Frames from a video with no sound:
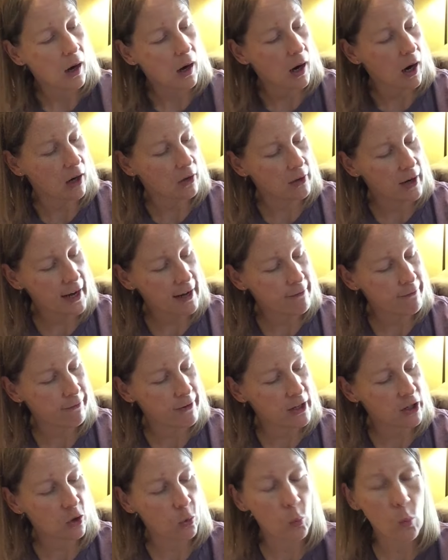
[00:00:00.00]
All right,
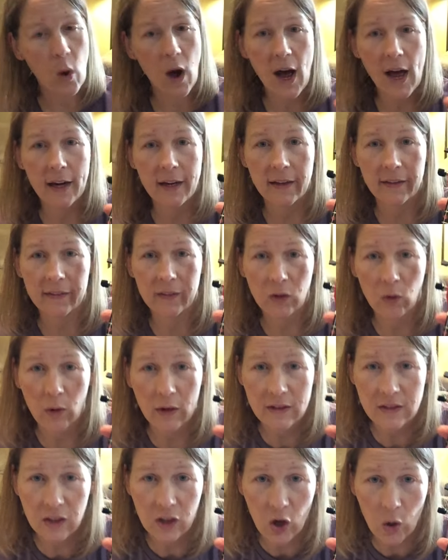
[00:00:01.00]
finger 1 is
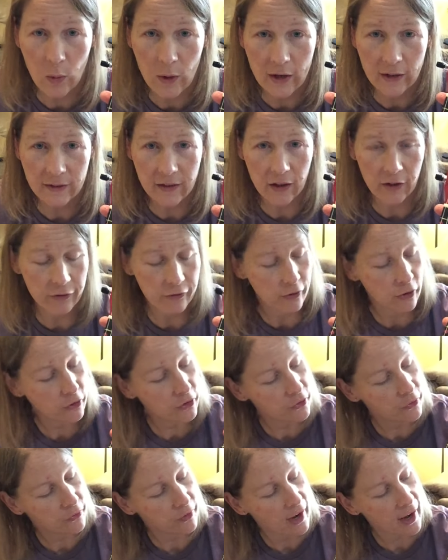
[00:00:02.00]
going to go into the
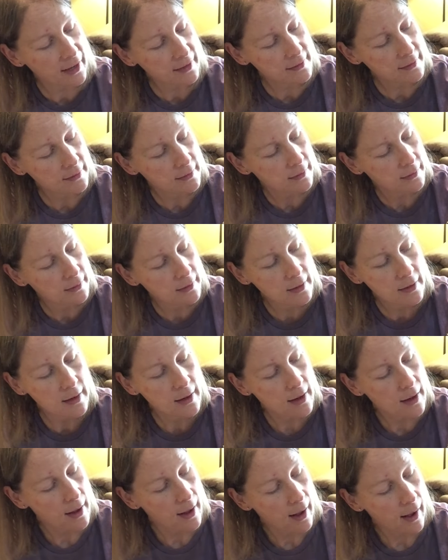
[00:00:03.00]
1st fret
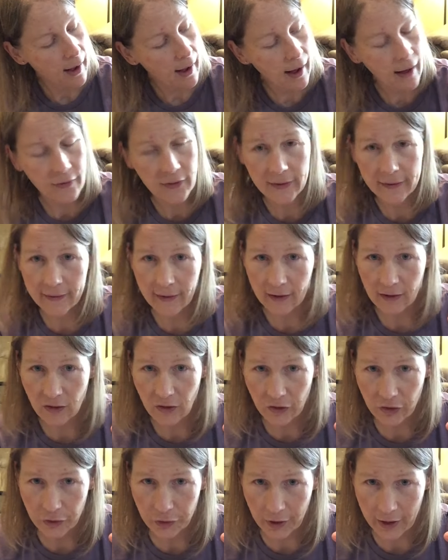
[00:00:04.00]
on the 2nd
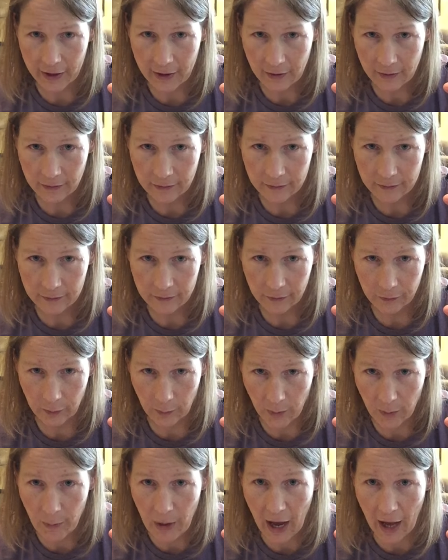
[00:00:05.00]
string
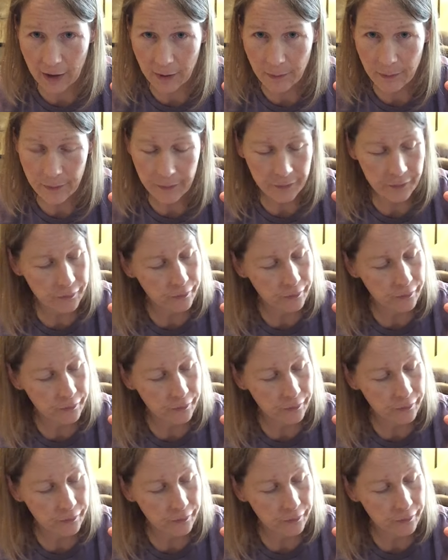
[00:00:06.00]
from the bottom.